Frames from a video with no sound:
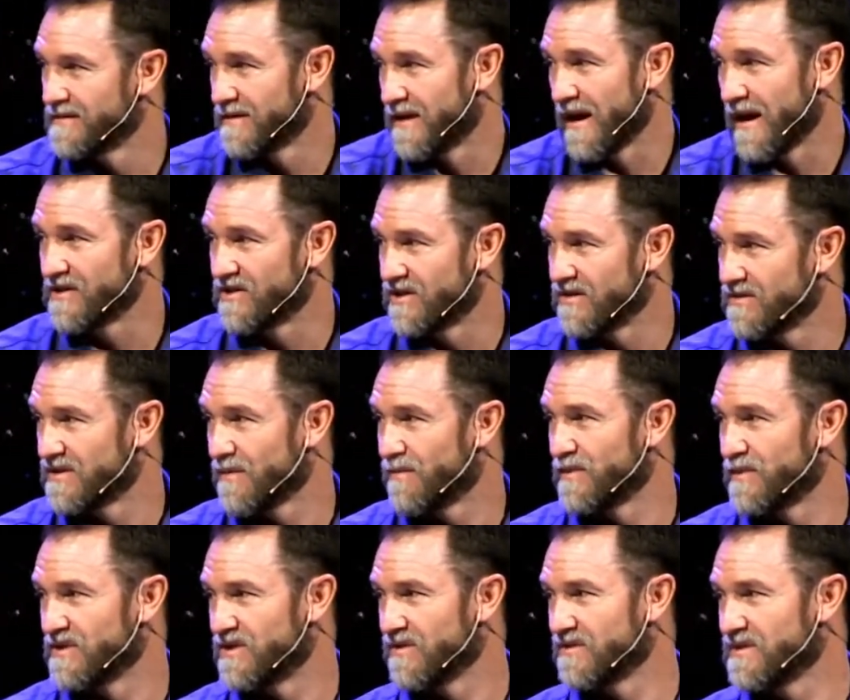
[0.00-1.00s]
God shows up
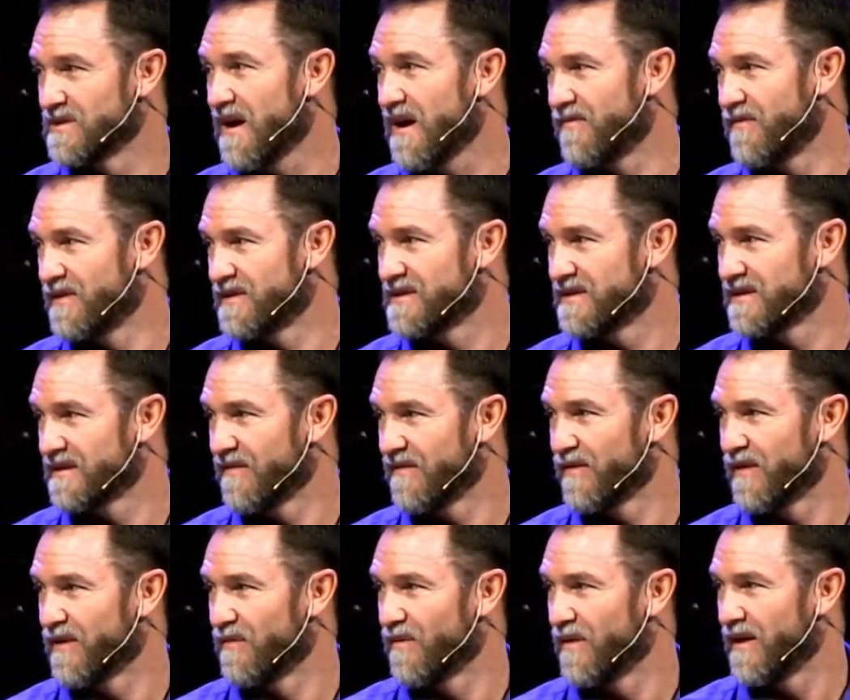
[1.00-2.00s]
and shows off in a
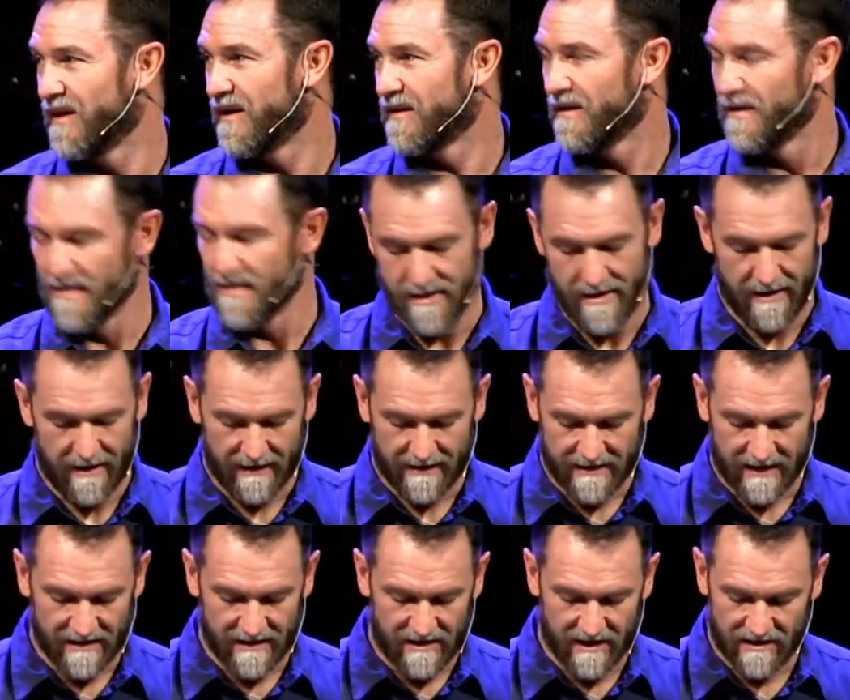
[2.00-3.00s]
significant way. He
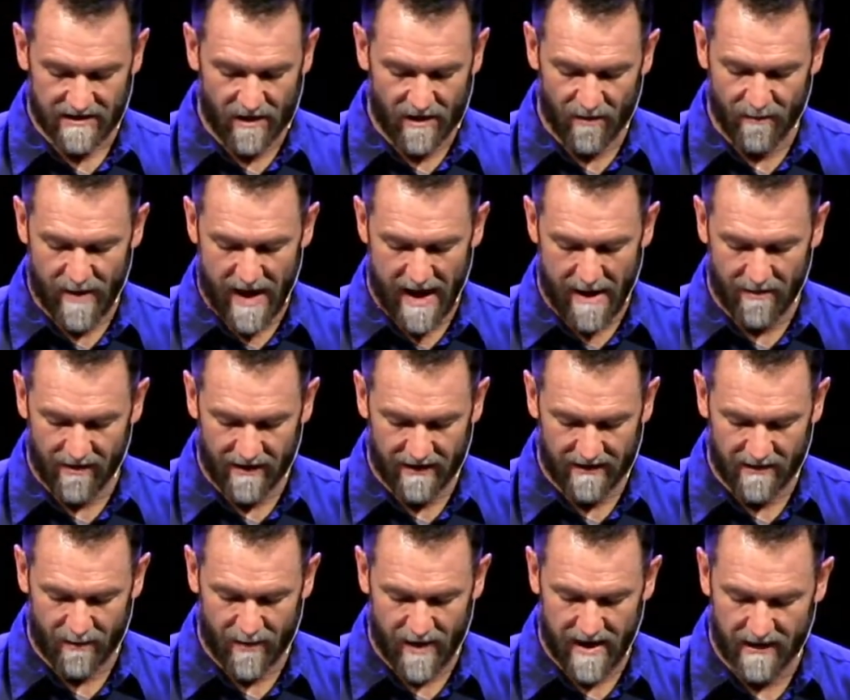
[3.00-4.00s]
says this, don't babble
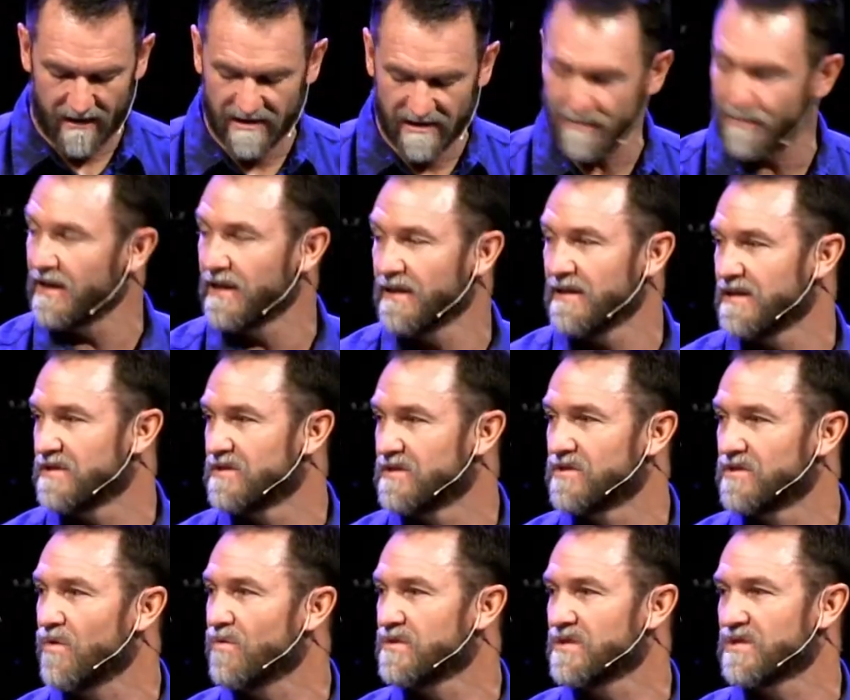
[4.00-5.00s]
like the pagans, meaning this,
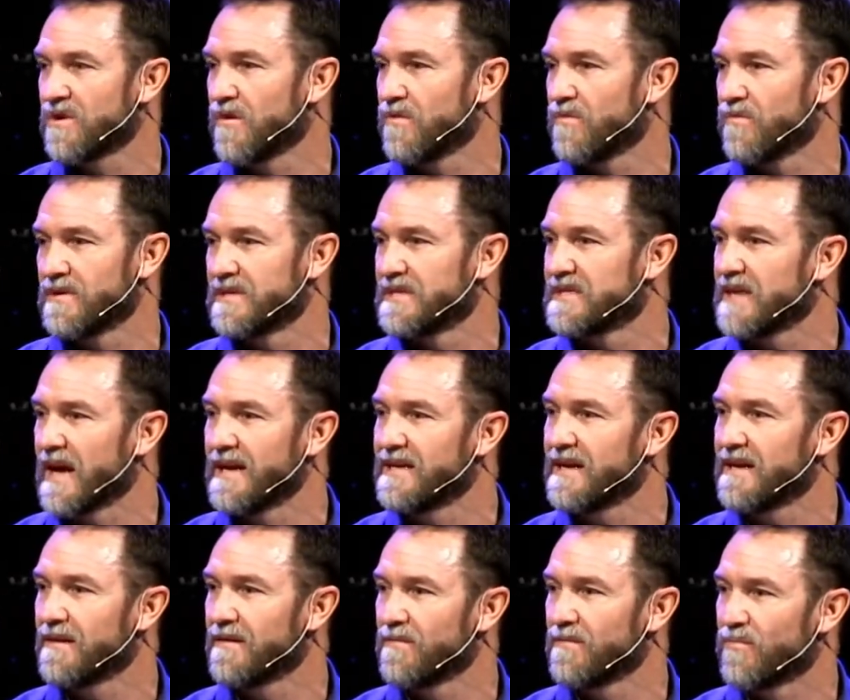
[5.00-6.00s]
don't start
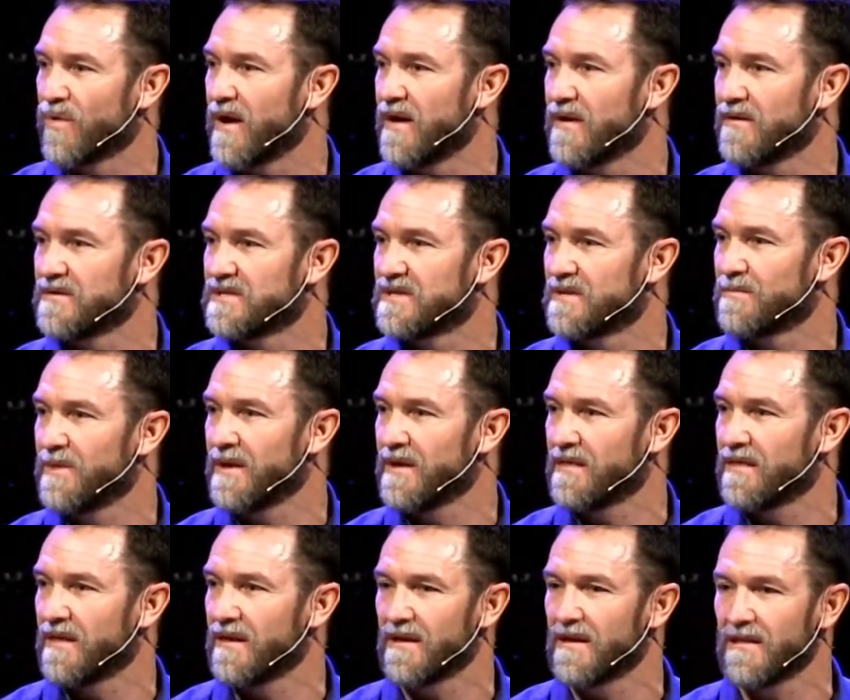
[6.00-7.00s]
reciting prayers to me
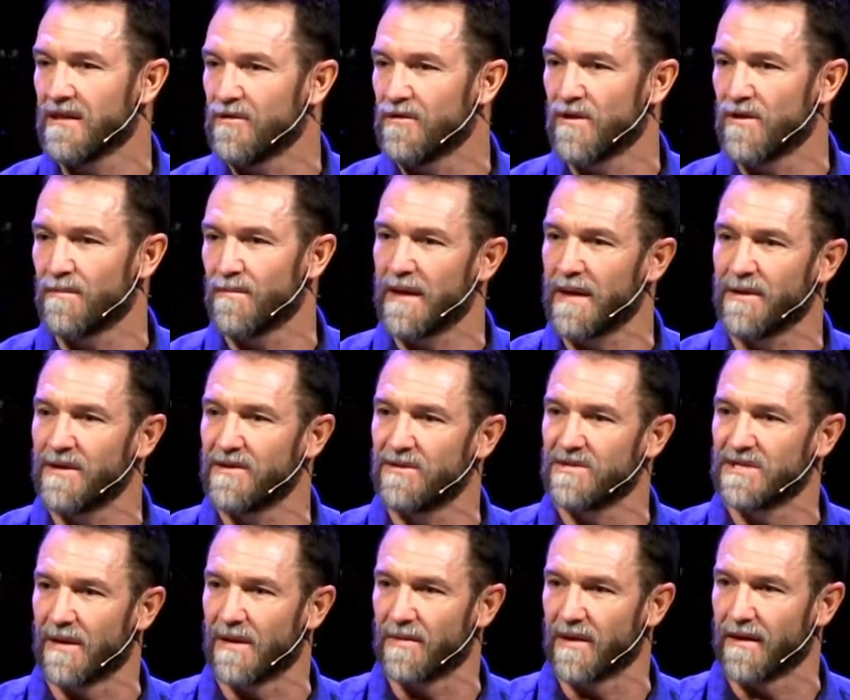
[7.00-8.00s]
thinking that you can make me do
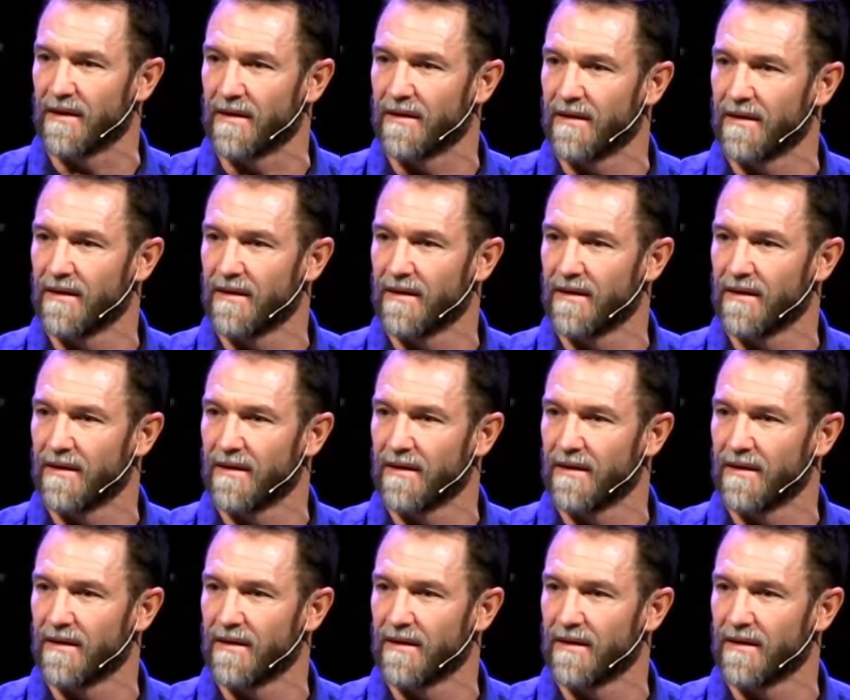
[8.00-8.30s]
something.